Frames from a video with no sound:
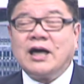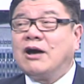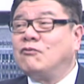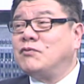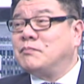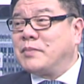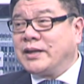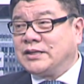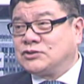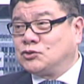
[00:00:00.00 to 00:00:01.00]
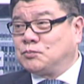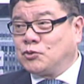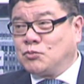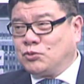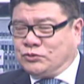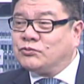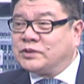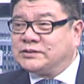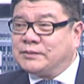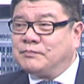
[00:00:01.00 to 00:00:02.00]
how we manage to promote
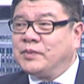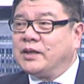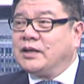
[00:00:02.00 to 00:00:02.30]
tourism,